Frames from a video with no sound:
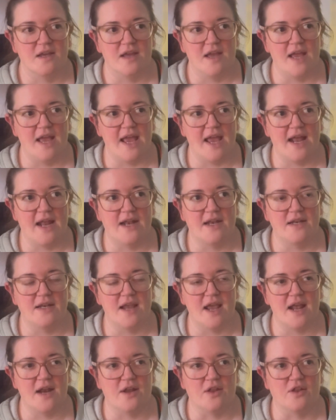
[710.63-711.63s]

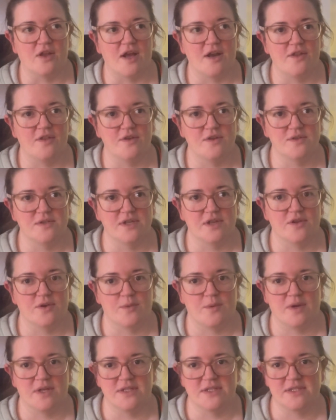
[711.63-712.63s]
a lot of those
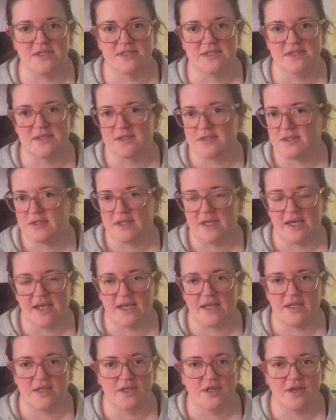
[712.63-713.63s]
other ones,
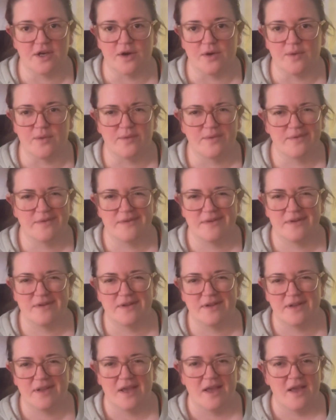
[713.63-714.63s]
like, you know,
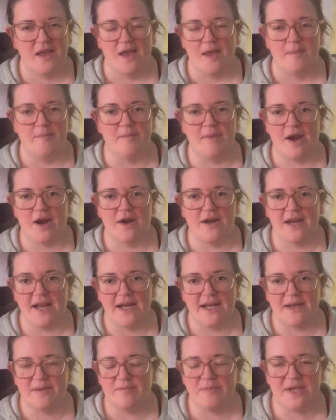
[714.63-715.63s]

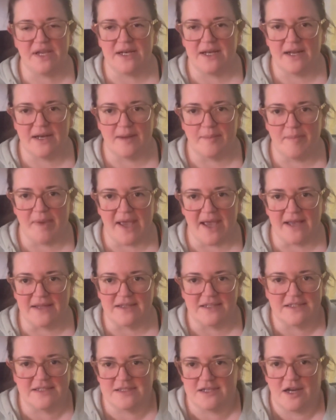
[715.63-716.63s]
marinating meat in a bag,
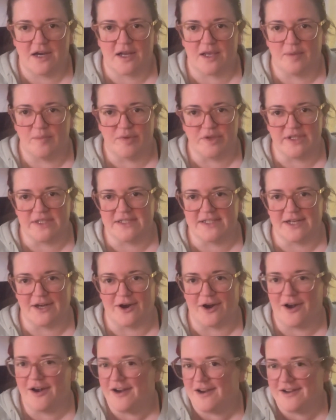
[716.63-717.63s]
that's not a complete
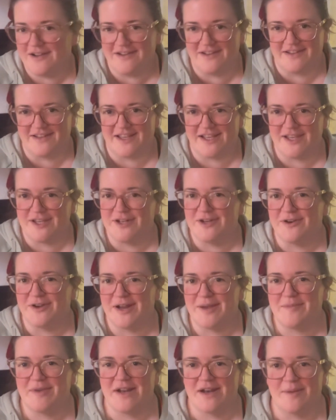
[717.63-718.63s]
dinner. Like, you know
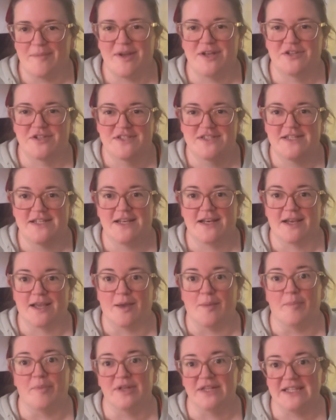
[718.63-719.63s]
what I mean? I'm interested in
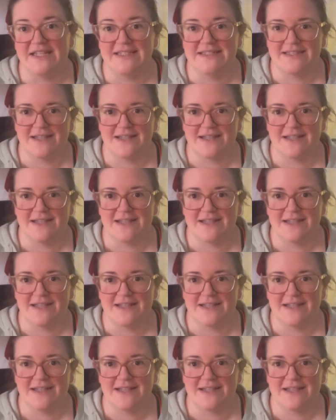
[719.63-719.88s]
complete